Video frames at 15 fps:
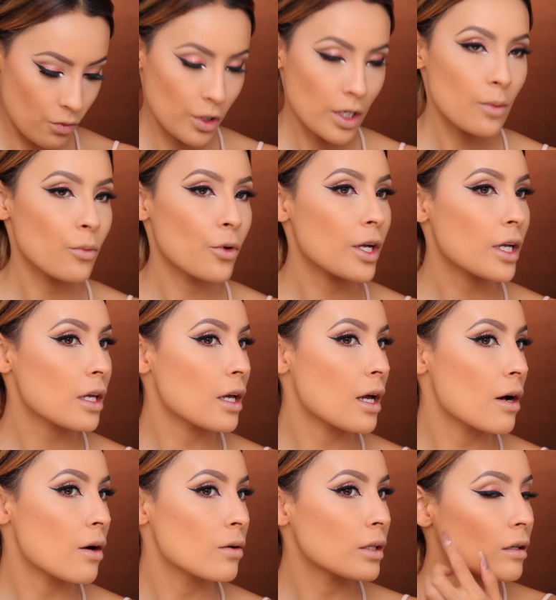When I'm breaking
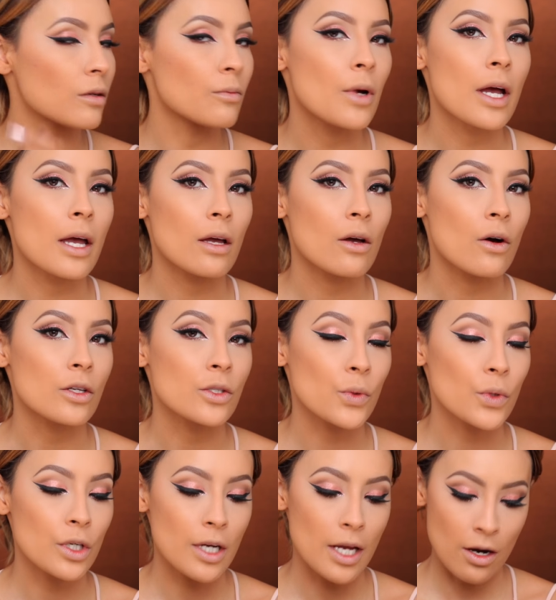out on my
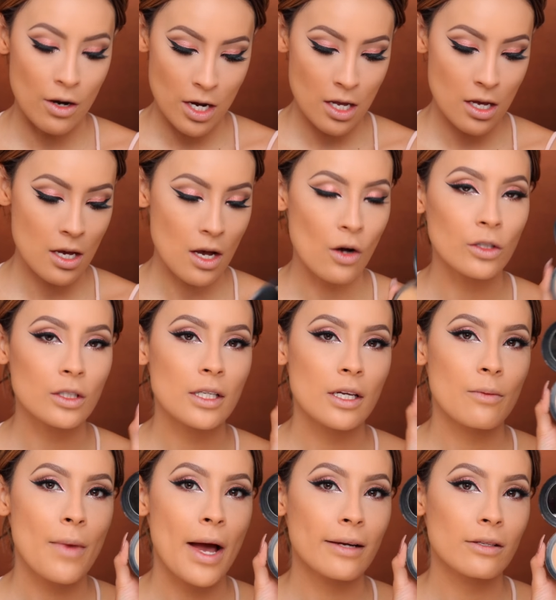contour area, I'll
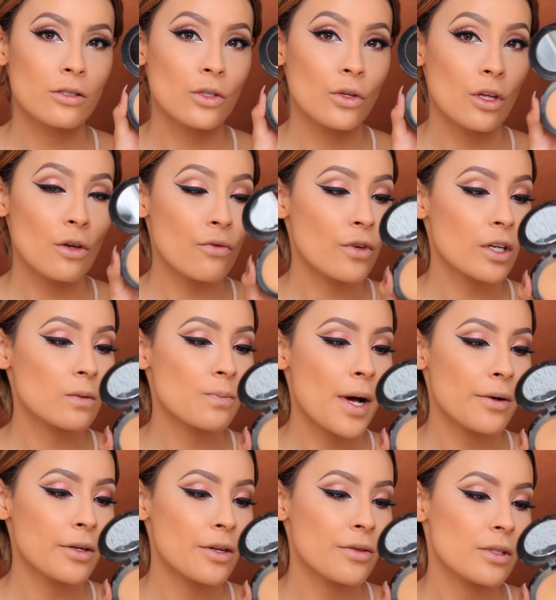take M A C Studio Fix
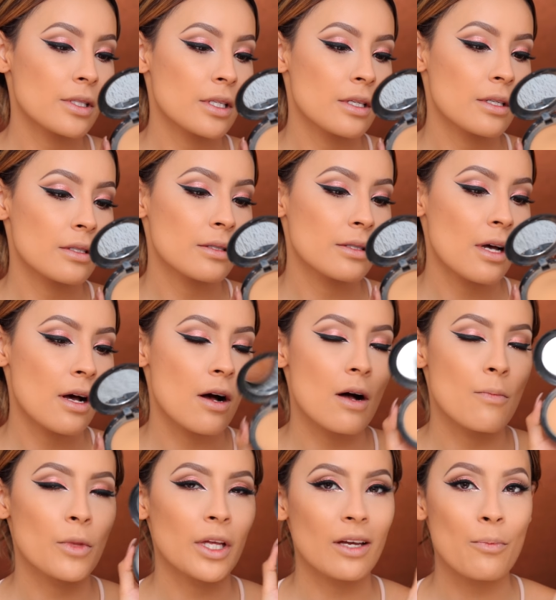Powder. This is
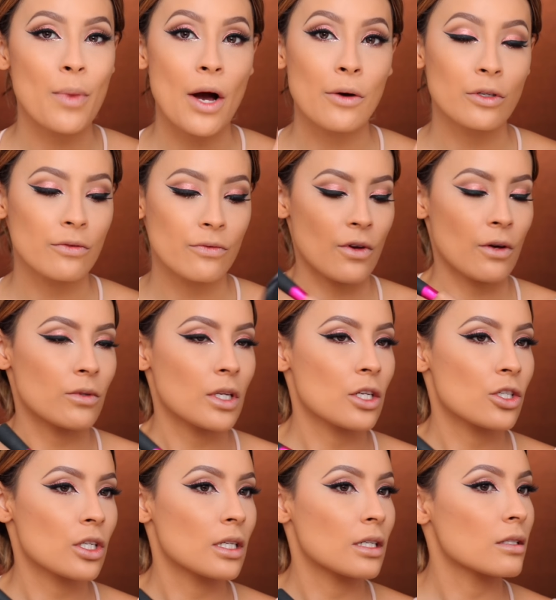um, like a powder
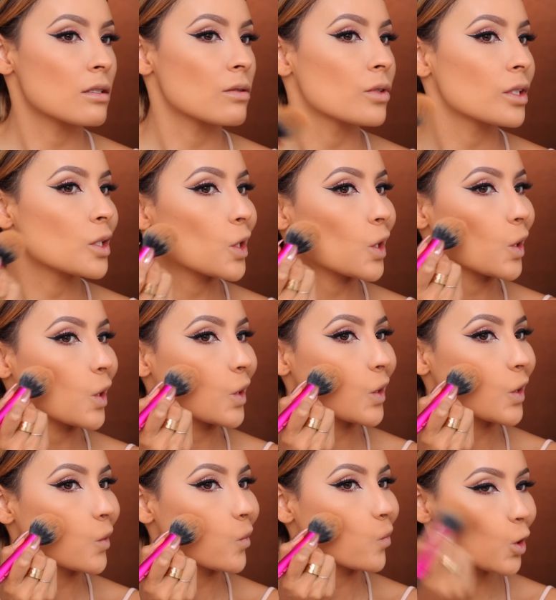foundation and it's a really dark
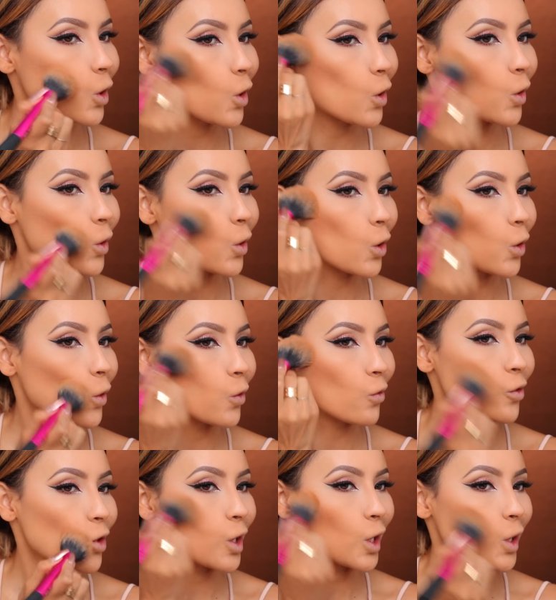color. And I'll go
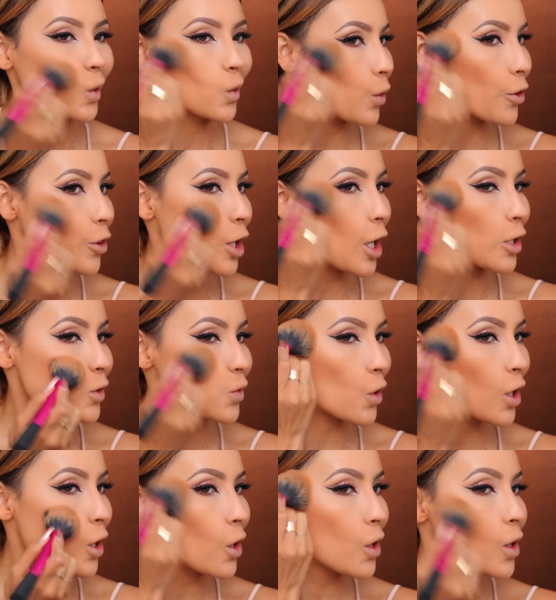over it with that as
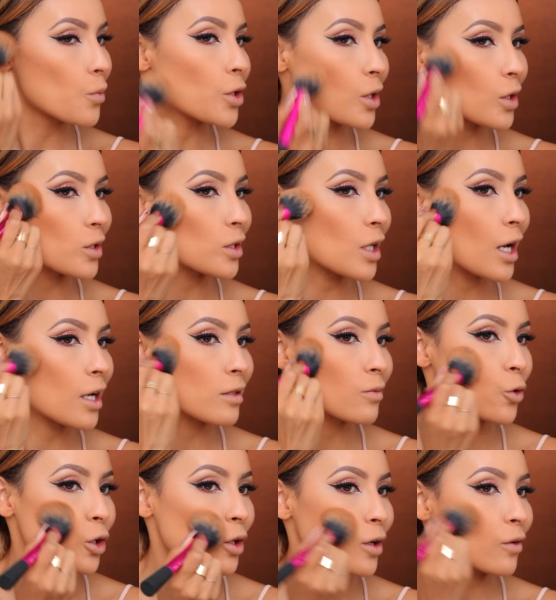well because it has
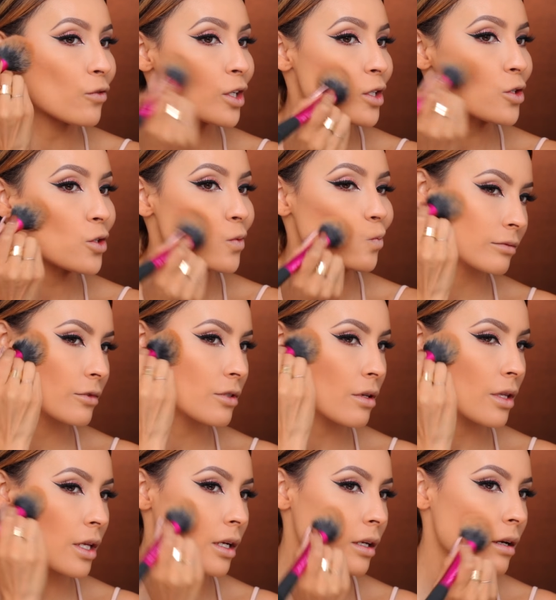more coverage
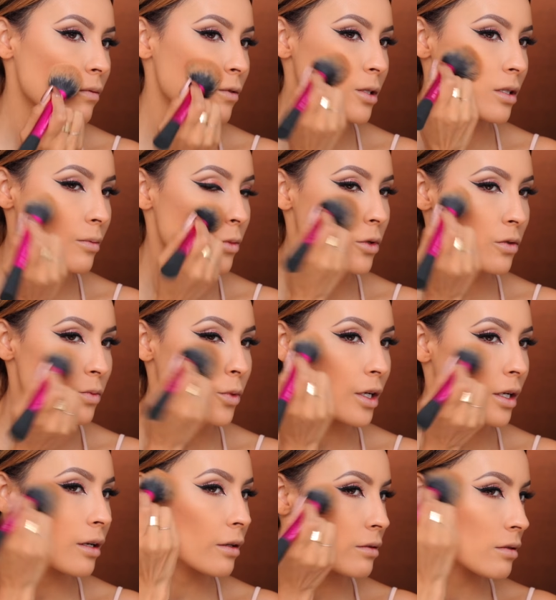so that it covers up those
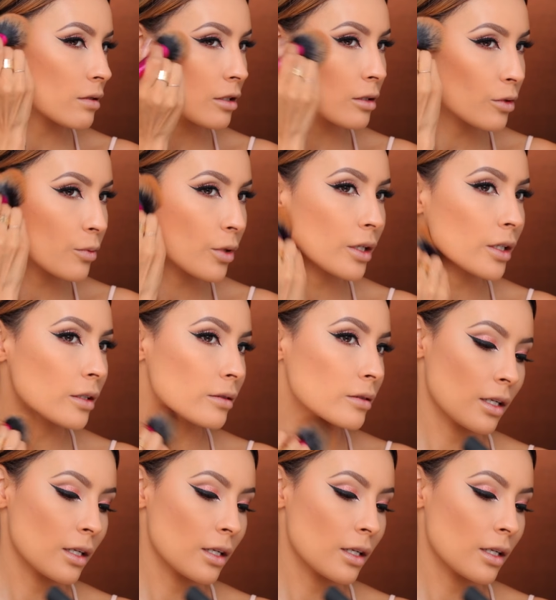breakouts a little bit better.